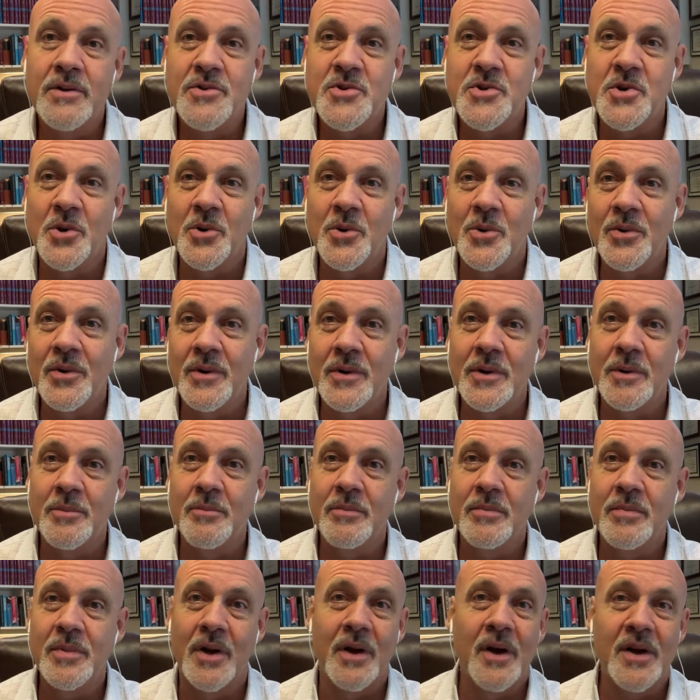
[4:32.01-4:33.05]
So,
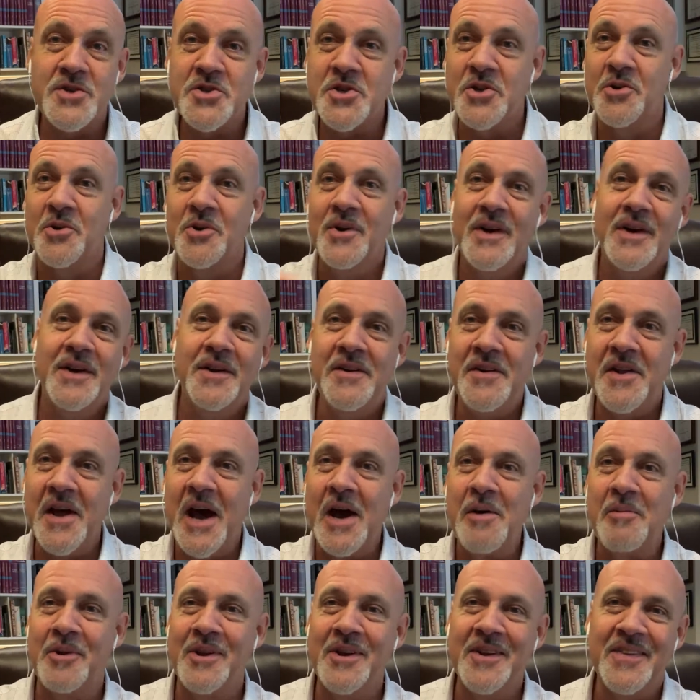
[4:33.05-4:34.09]
I still
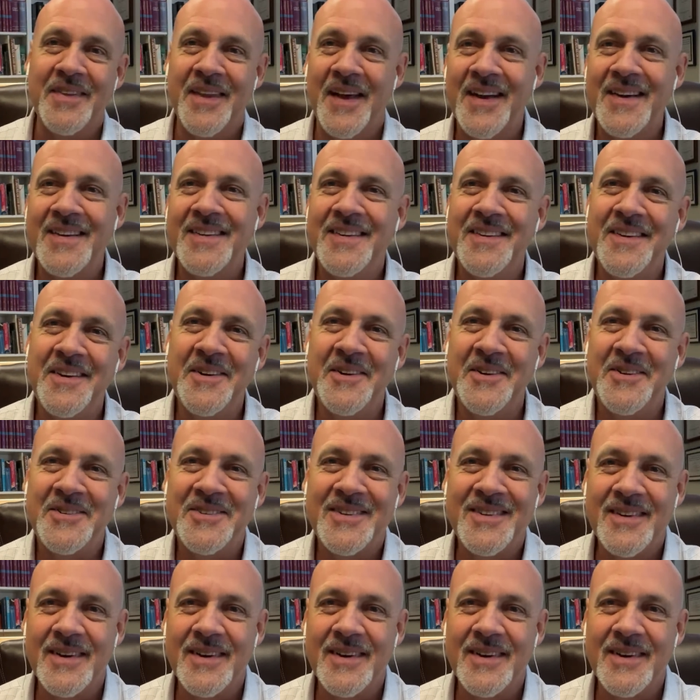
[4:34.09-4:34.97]
dabble in that, you know,